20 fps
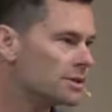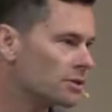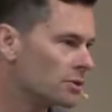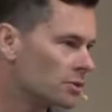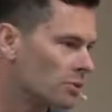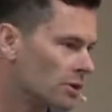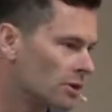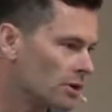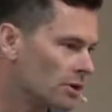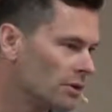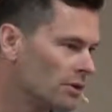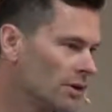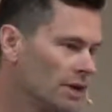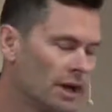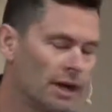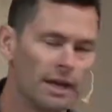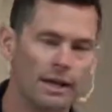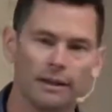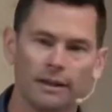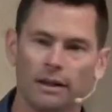in the world,
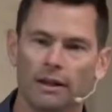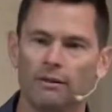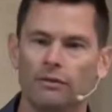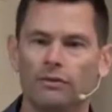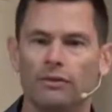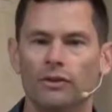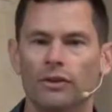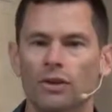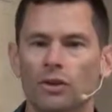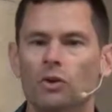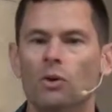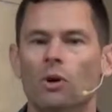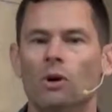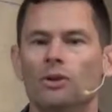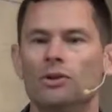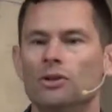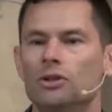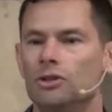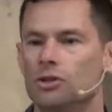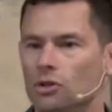and I'd love for you all
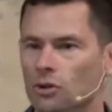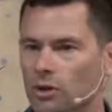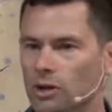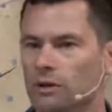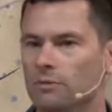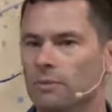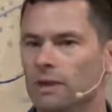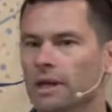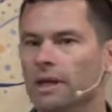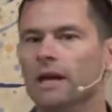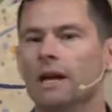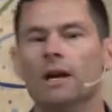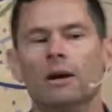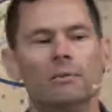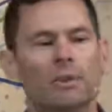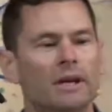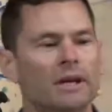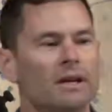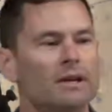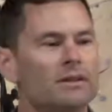to join me
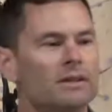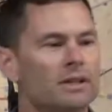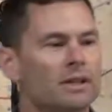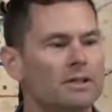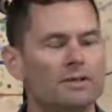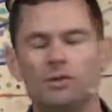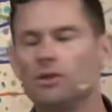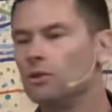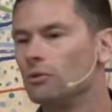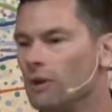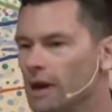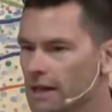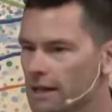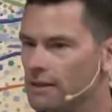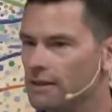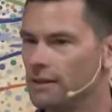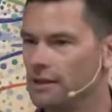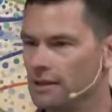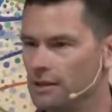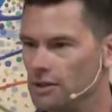because it's the
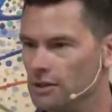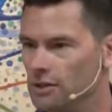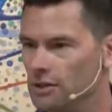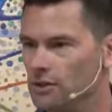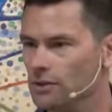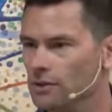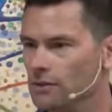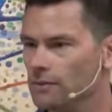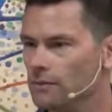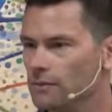right thing to do.